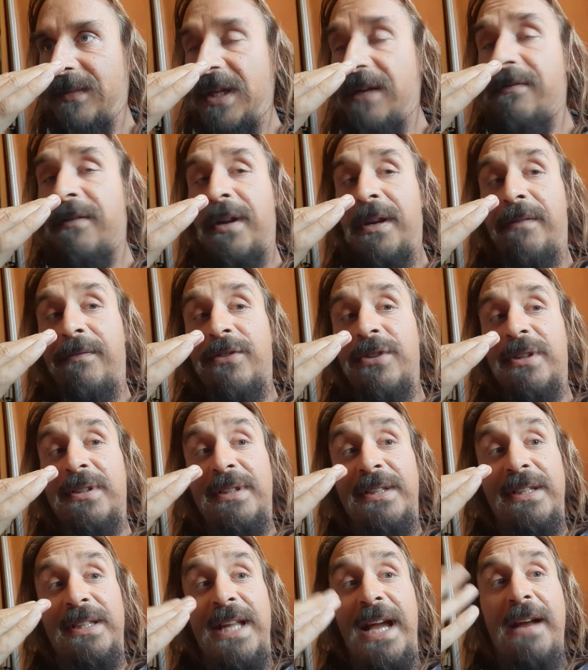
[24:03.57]
even if
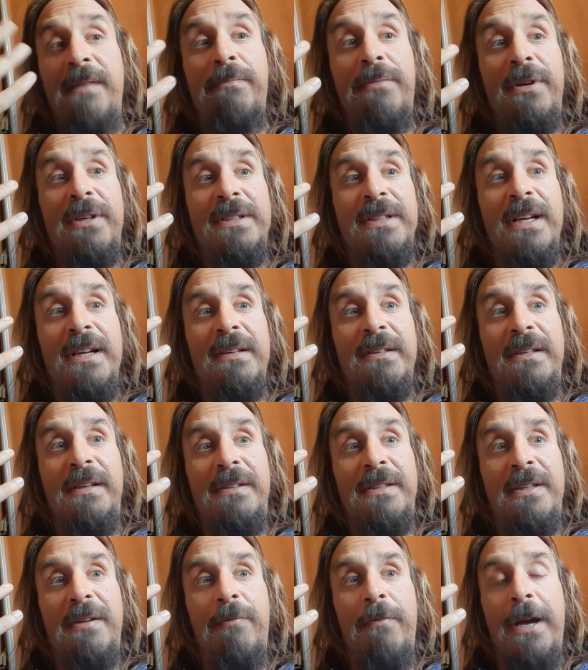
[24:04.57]
just 10%
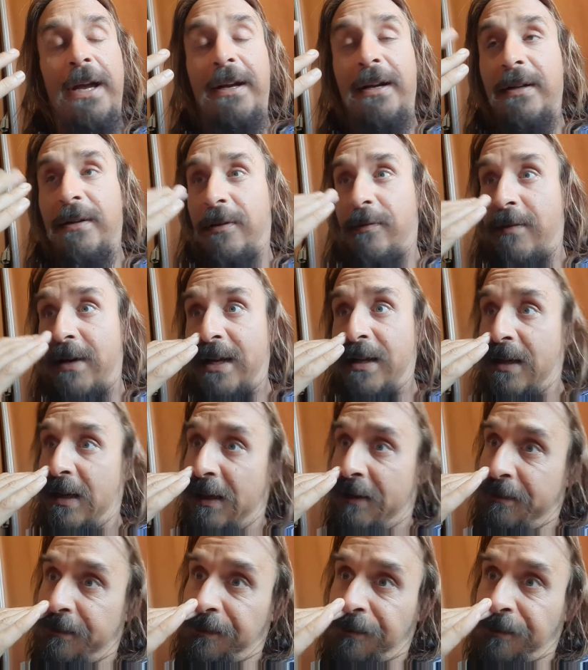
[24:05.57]
is awake and 20